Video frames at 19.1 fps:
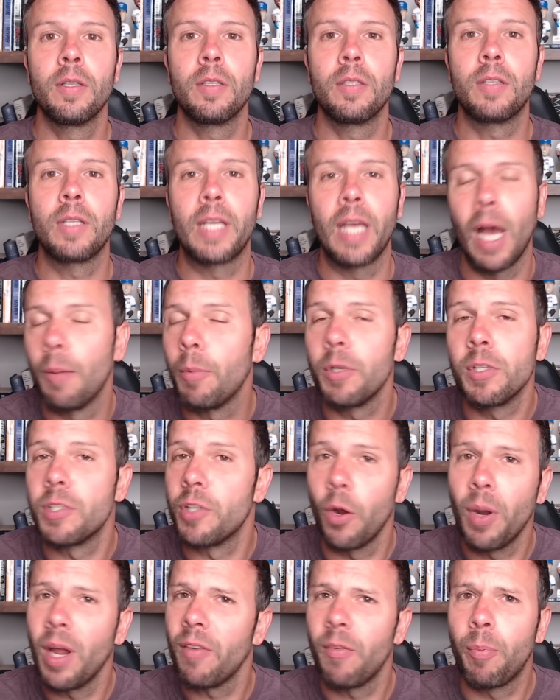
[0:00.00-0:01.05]
The Cowboys
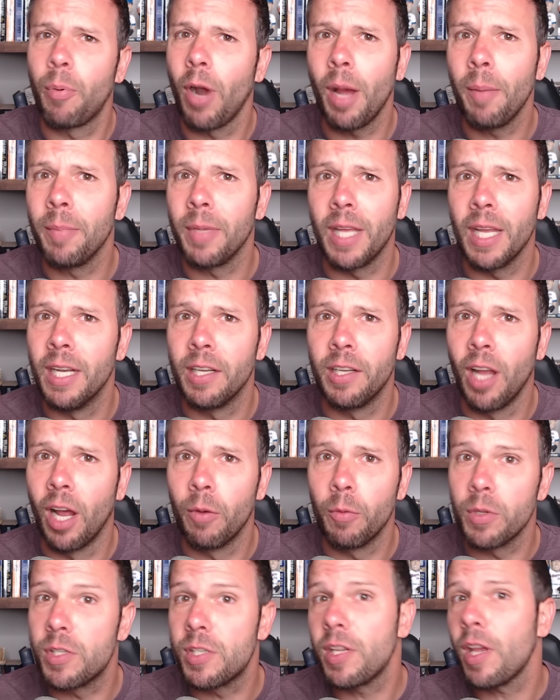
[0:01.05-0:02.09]
don't have a problem getting it done
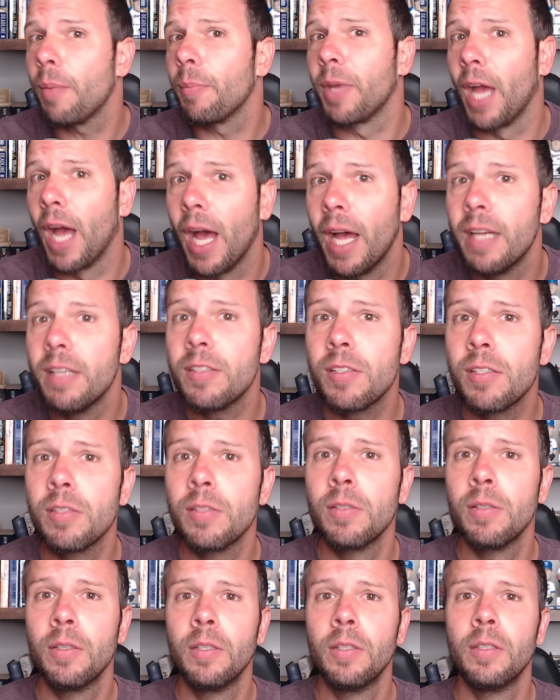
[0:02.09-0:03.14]
with some guys.
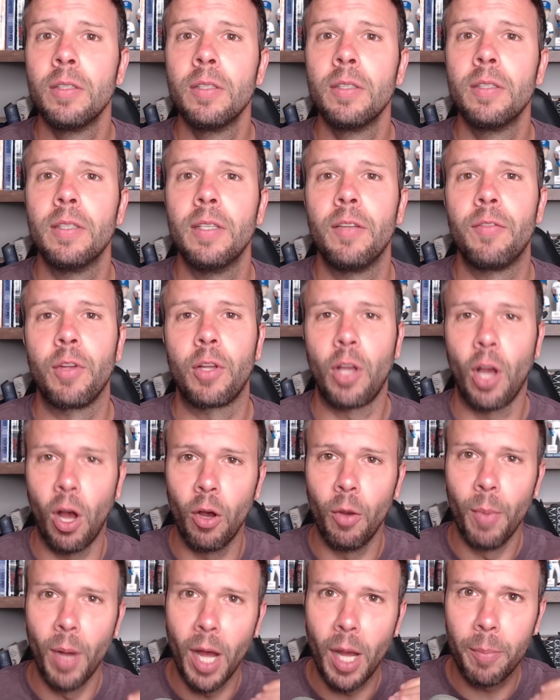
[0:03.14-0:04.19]
If you call
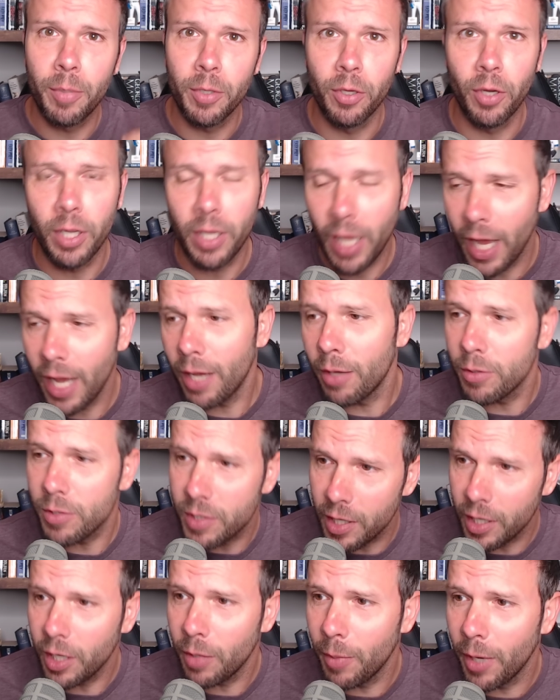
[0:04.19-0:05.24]
them up and you're like, hey, I was
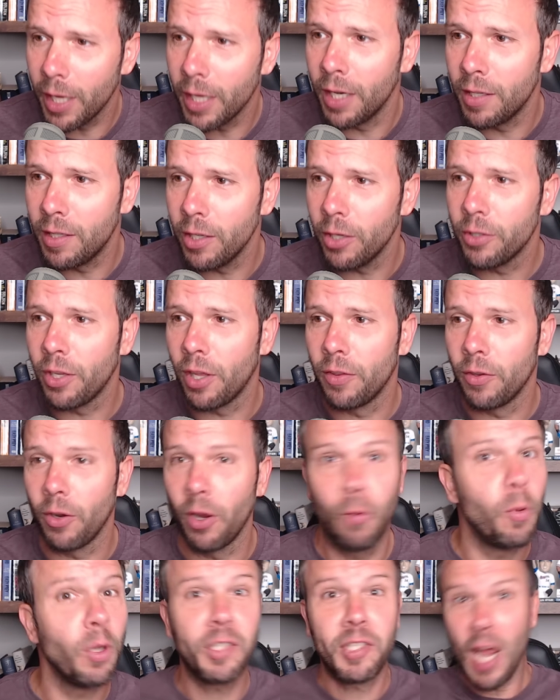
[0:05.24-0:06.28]
thinking about getting a deal done, they're
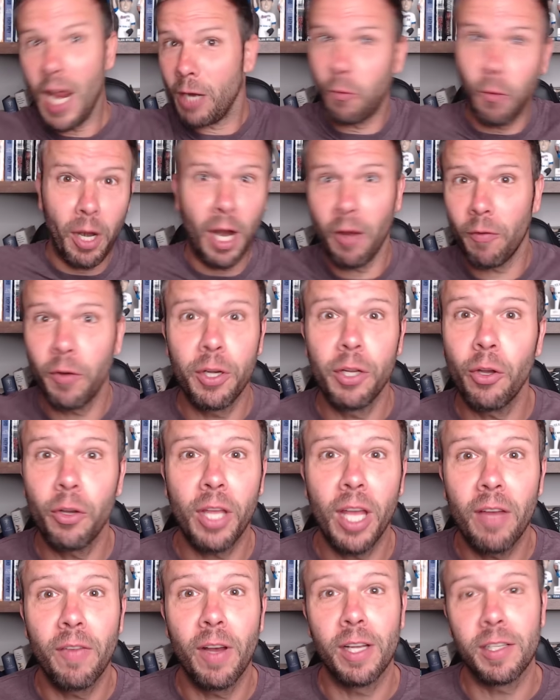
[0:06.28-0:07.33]
like, we'll take whatever you'll
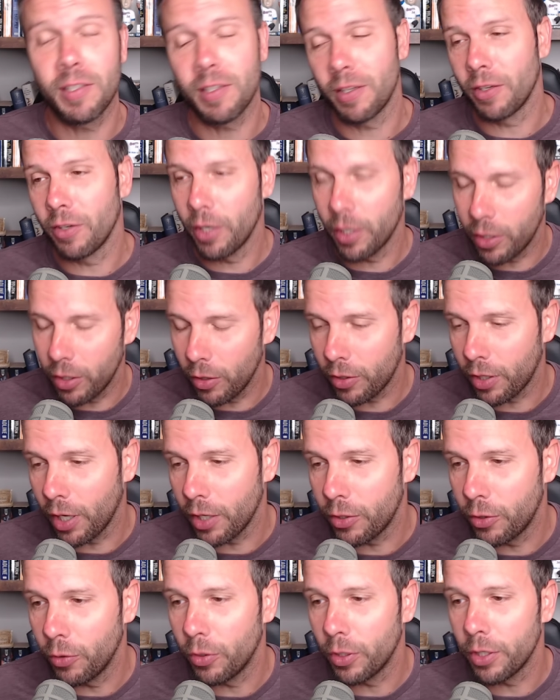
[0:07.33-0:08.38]
give us. And they're like, okay,
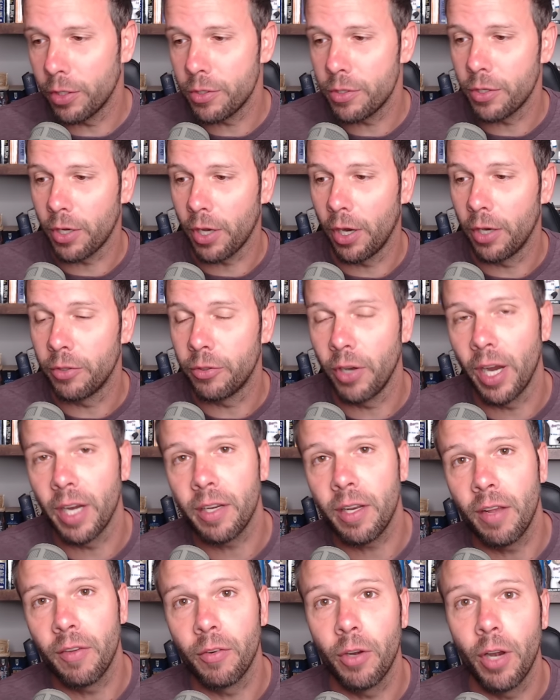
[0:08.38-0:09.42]
cool. Here's your
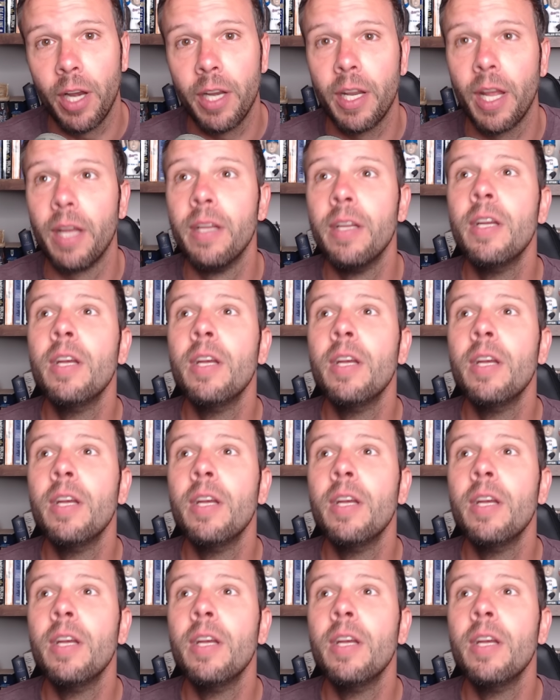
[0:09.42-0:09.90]
contract. Have a great day.